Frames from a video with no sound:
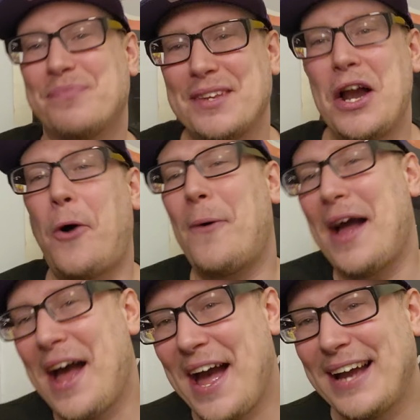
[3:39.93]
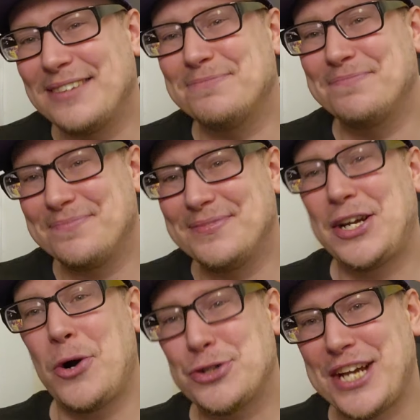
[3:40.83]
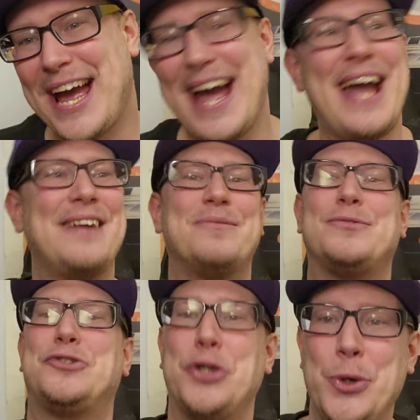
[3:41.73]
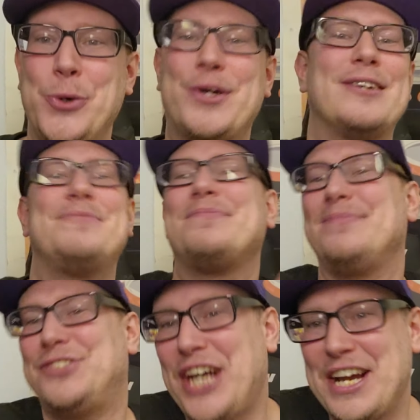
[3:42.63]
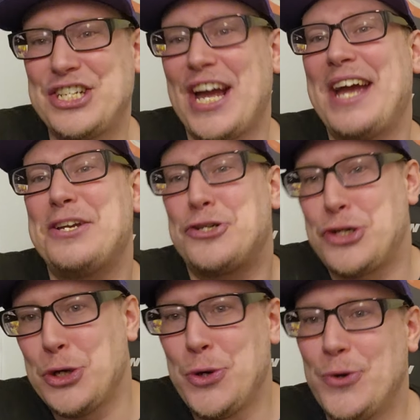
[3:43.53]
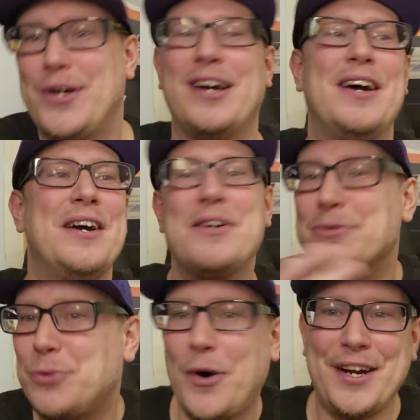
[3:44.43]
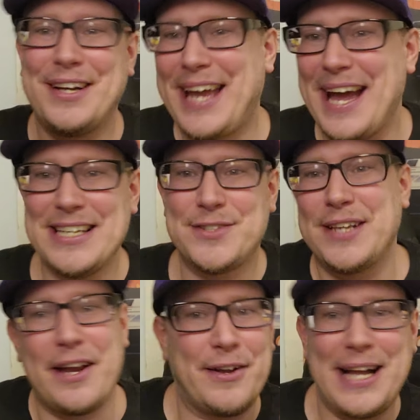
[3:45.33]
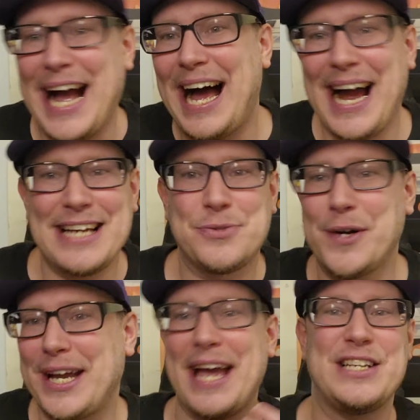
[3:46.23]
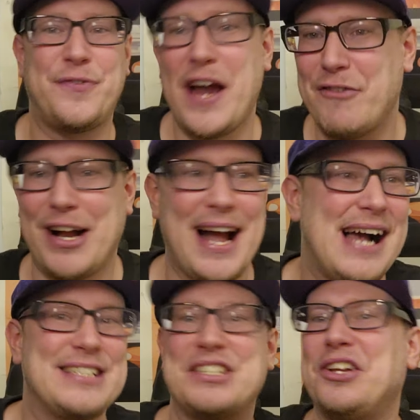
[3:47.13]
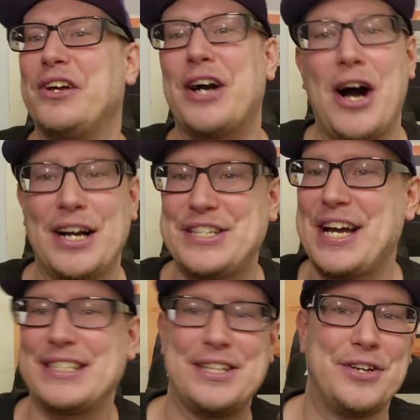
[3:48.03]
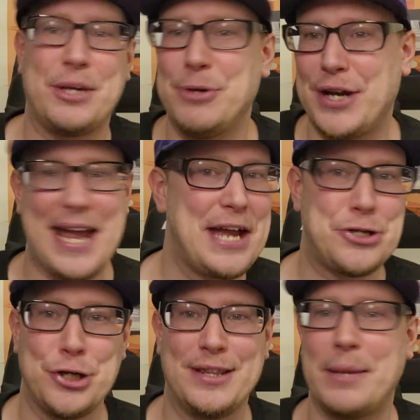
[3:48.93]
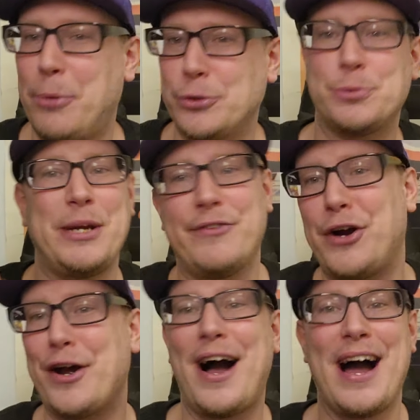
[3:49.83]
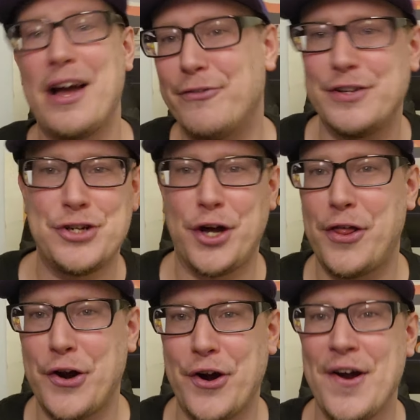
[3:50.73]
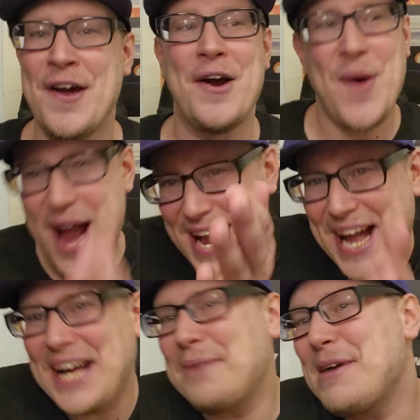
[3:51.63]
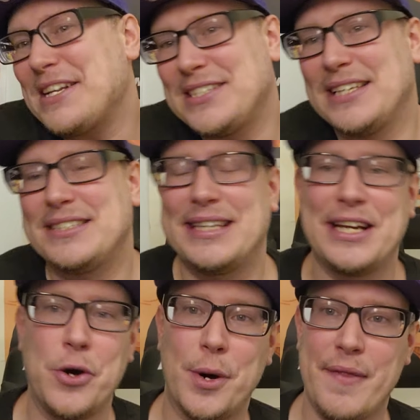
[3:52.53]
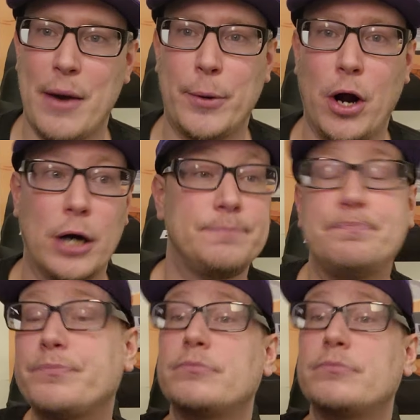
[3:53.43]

yo, hey, Coach K, Duke, JJ, Duke, was one of K's like guys, one of K's favorite guys, still in contact, still in communication. They both speak very high of each other, right? Kind of makes sense that they go in that regard.